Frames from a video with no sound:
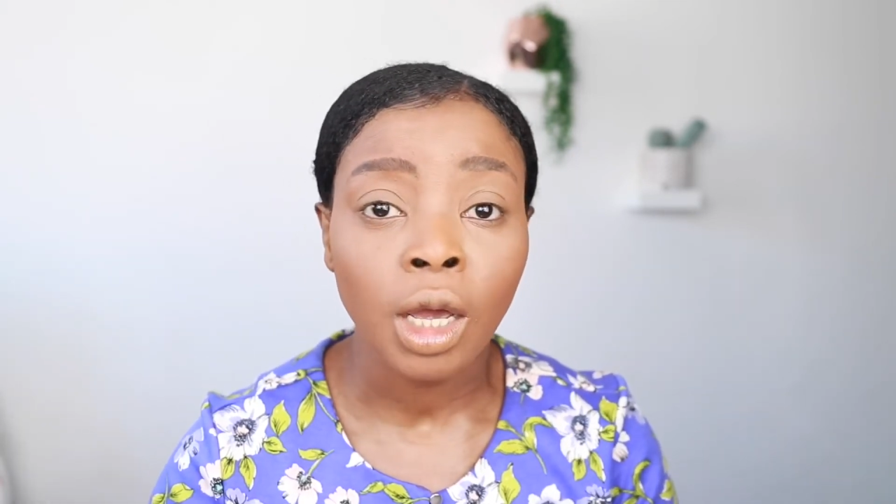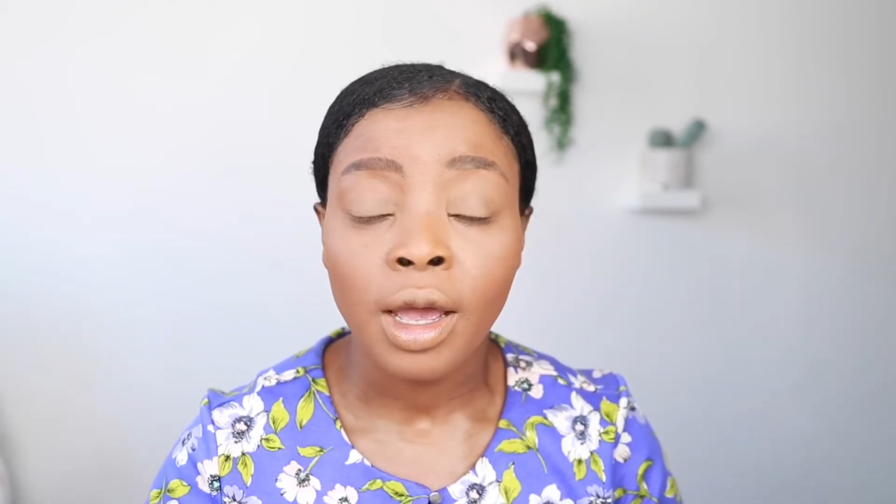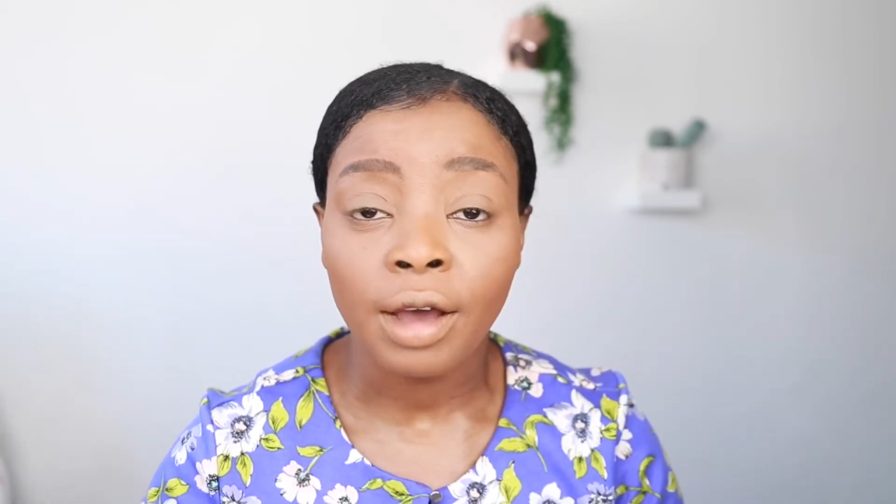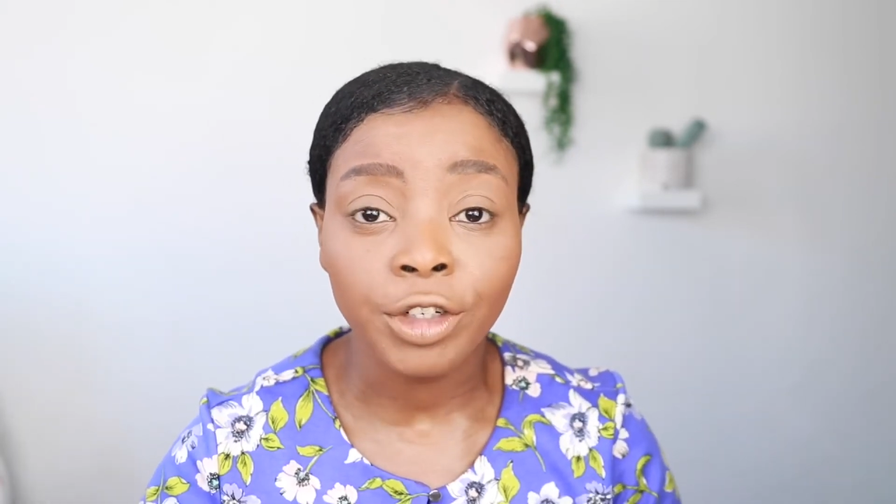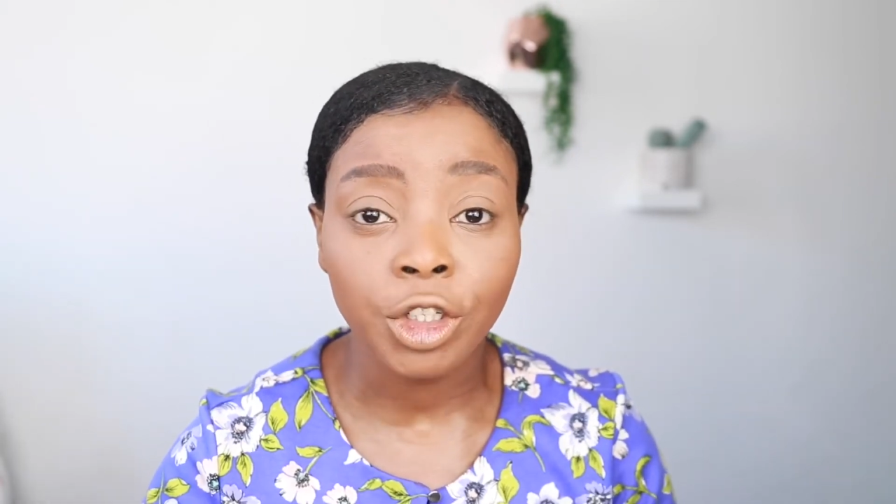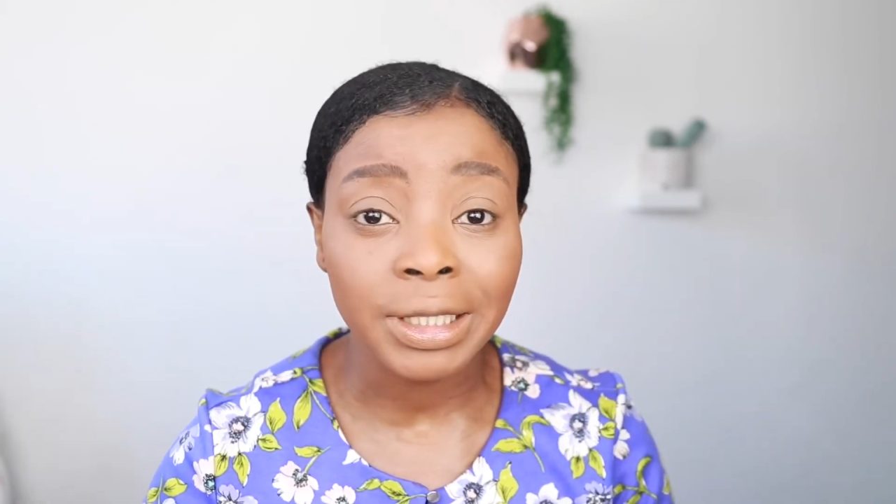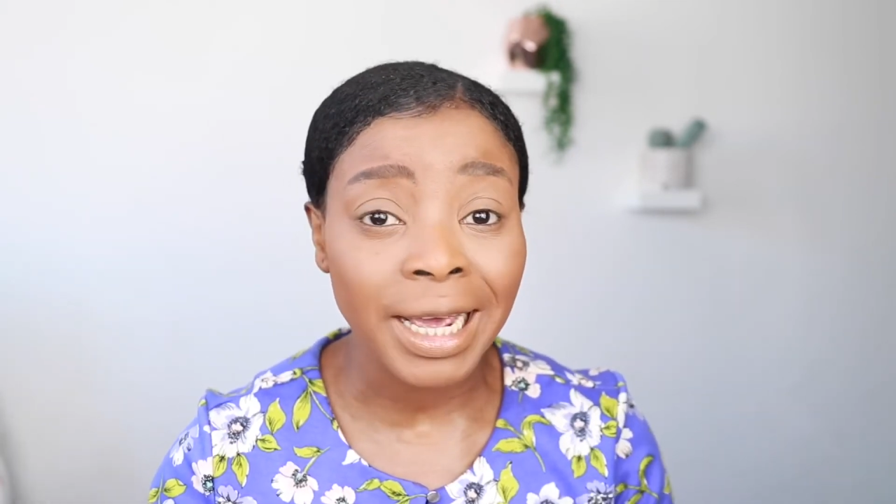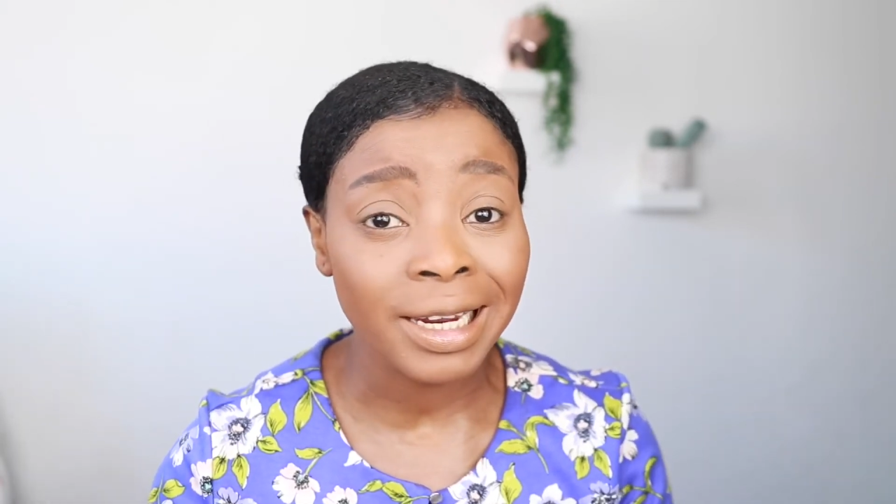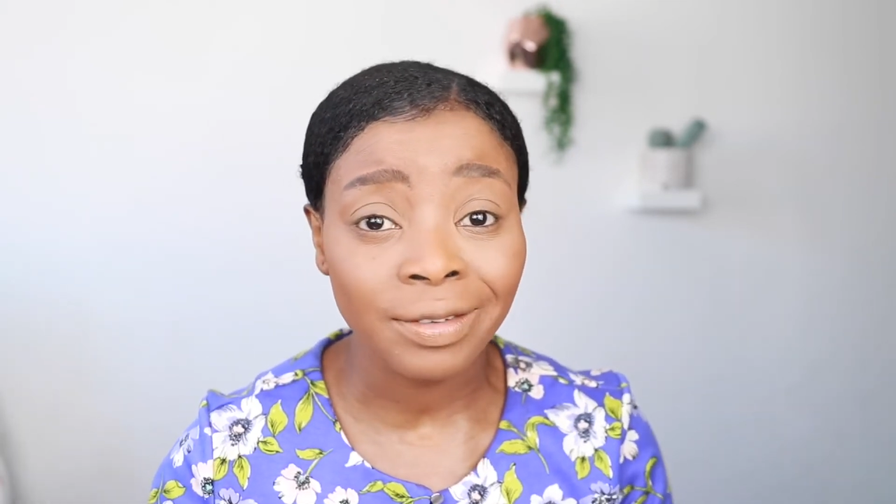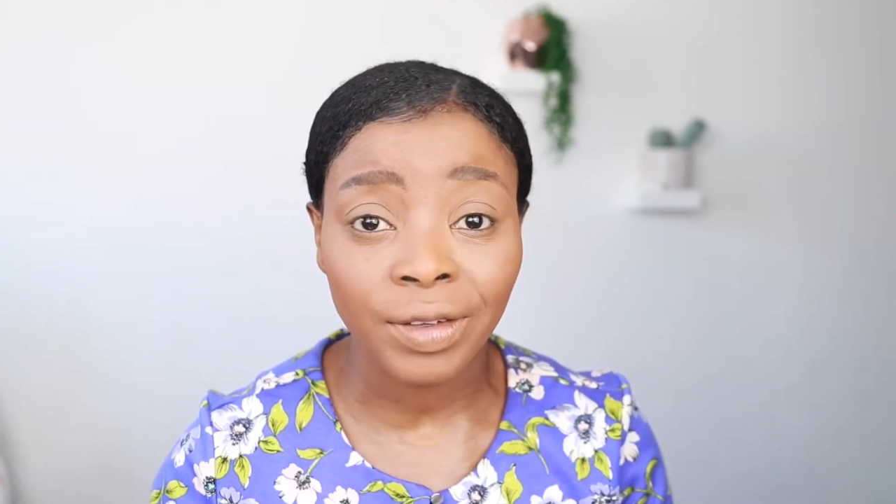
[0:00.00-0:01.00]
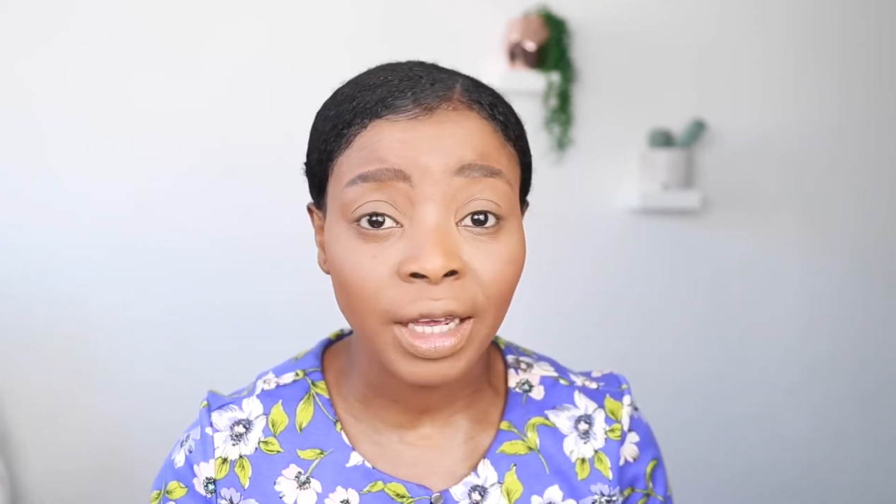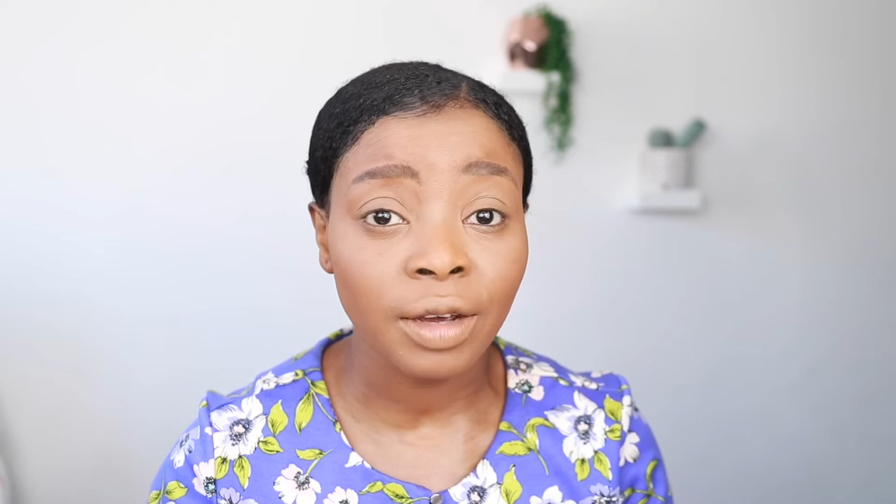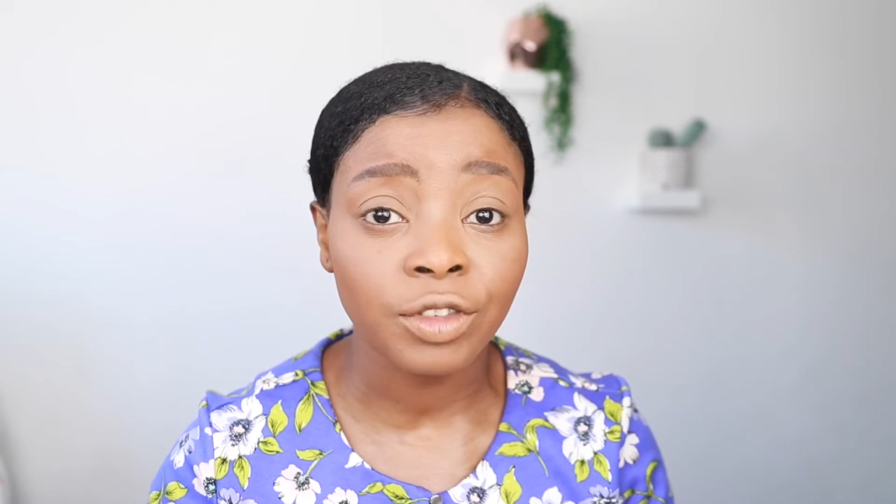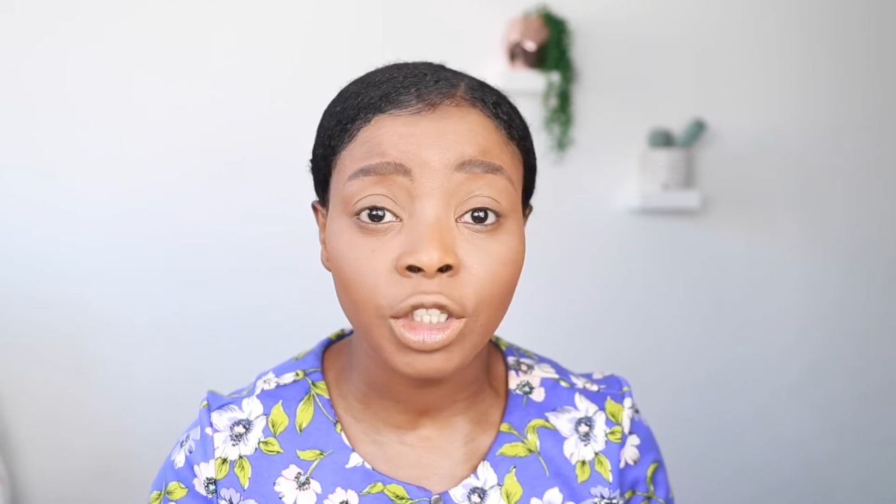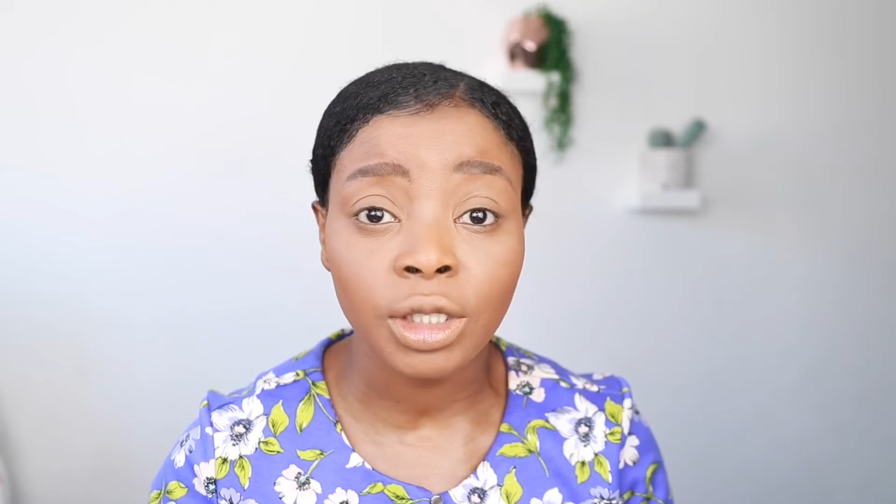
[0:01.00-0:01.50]
I've not used anything.
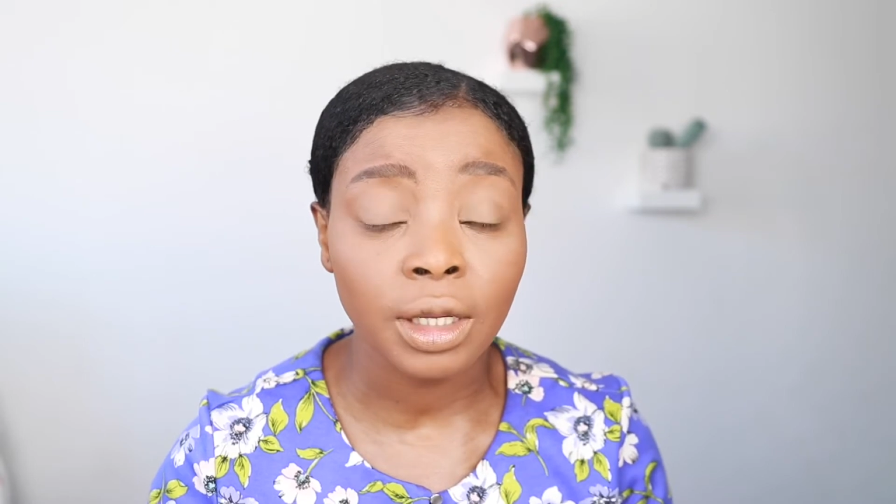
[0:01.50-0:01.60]
I've not used